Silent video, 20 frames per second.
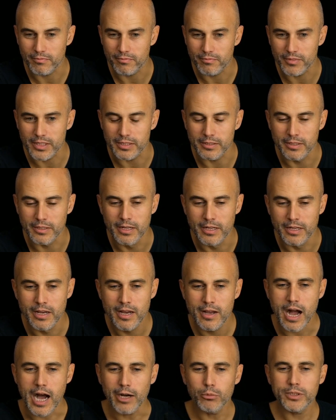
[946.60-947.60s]
Yeah.
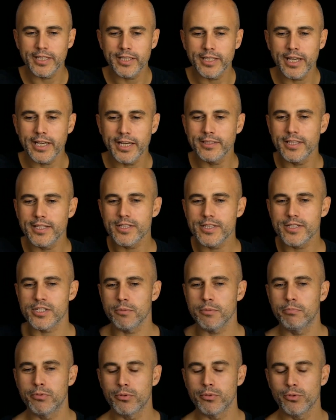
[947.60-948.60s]
I would take this
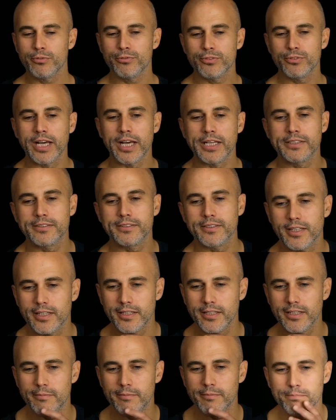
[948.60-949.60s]
as a proof that
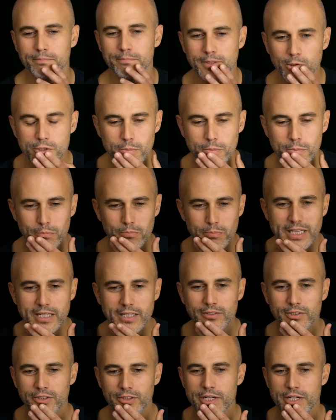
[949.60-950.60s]
also big
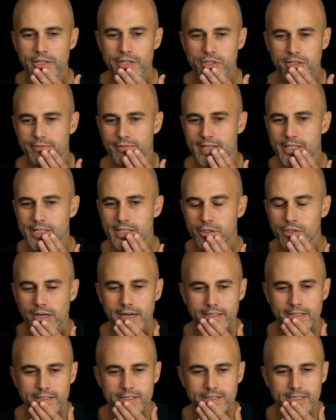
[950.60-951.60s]
international investors
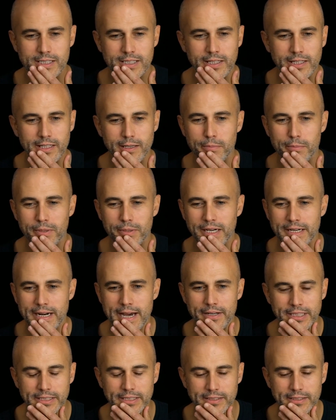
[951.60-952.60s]
are still keeping an
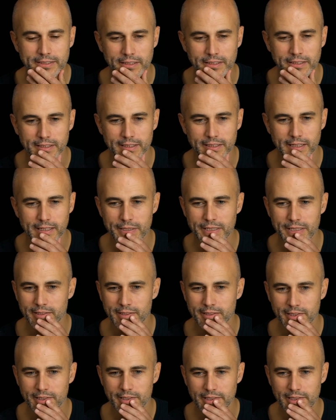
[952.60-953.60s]
eye on Italy. I
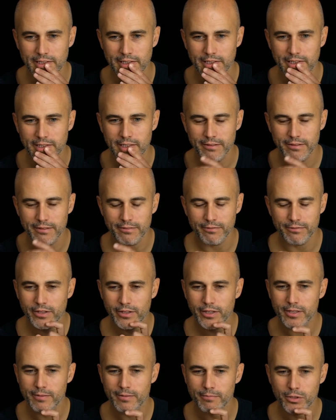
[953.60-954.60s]
mean, in a
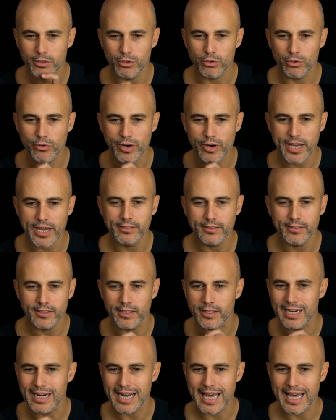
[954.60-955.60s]
very curated
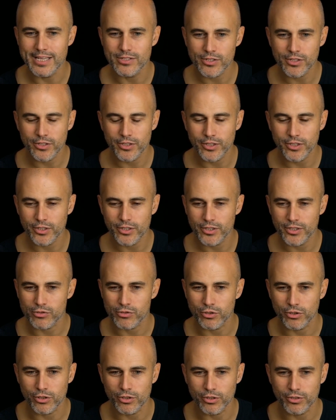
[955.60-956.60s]
and laser
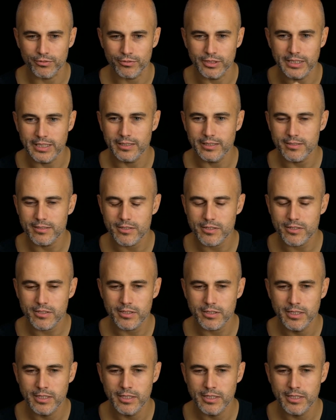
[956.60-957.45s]
sort of deals,